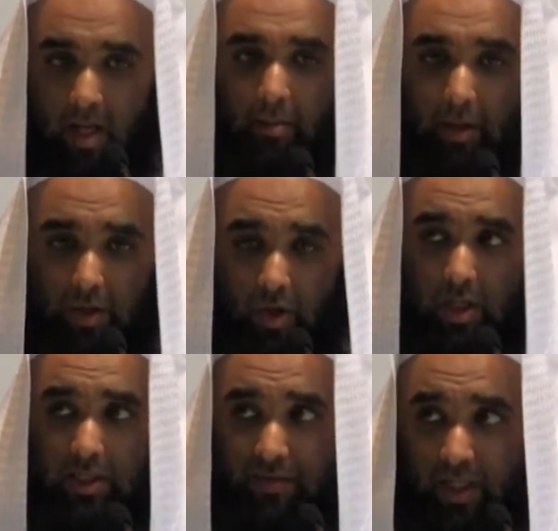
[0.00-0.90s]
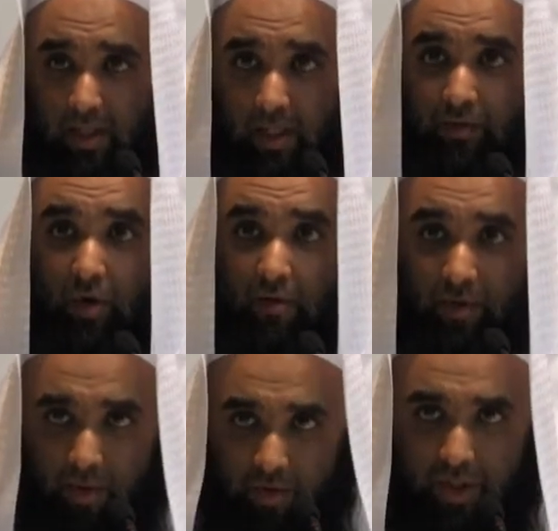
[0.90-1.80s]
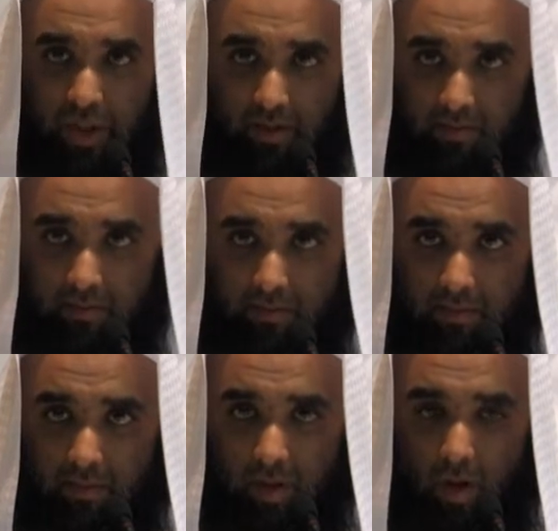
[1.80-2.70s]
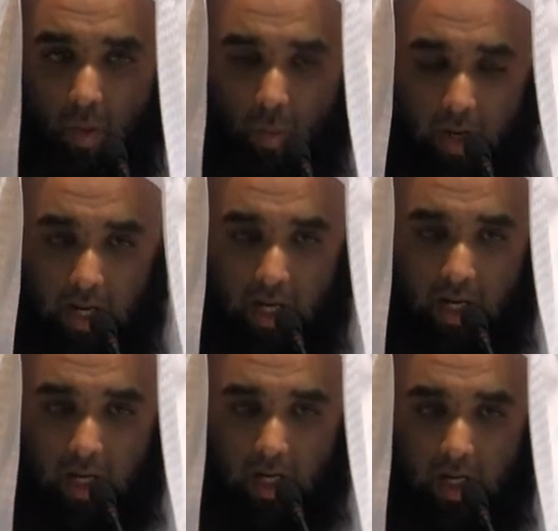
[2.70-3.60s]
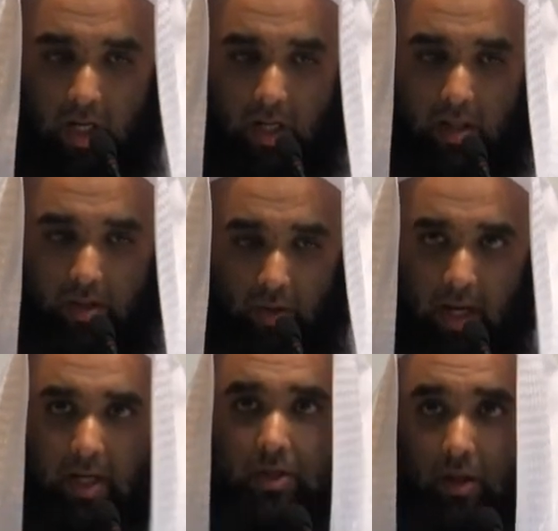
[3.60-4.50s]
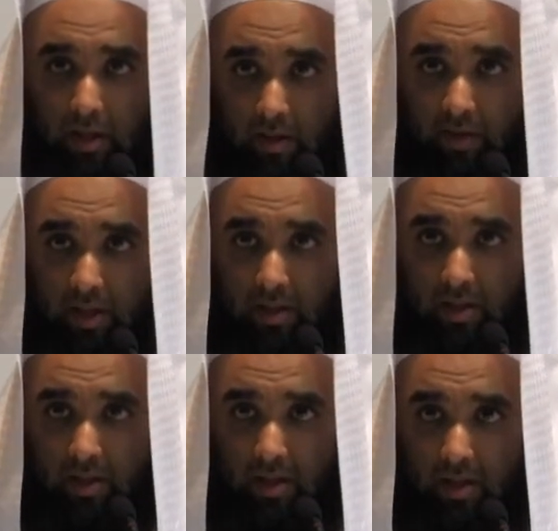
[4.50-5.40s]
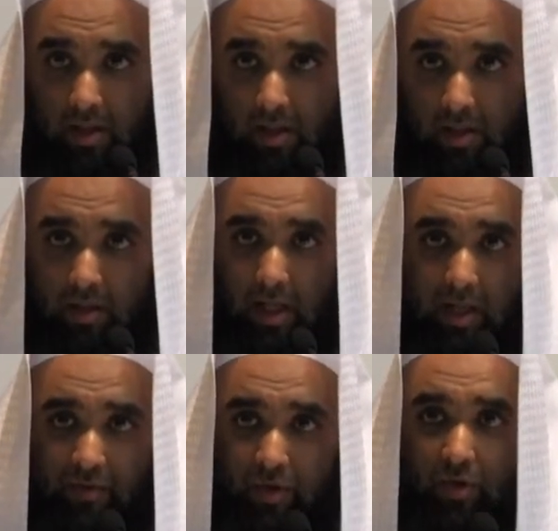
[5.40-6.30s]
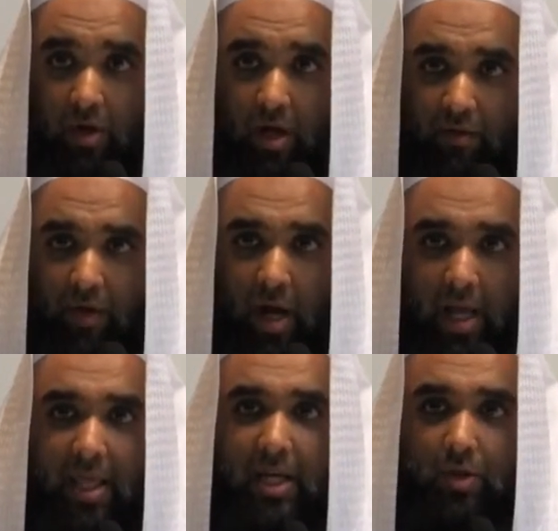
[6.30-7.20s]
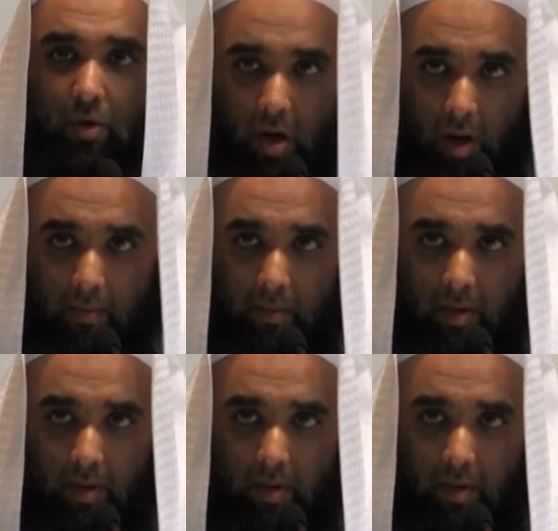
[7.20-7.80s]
But the scholars have said that if you are from a region where your head is not covered, then if you do not cover your head, there is no harm.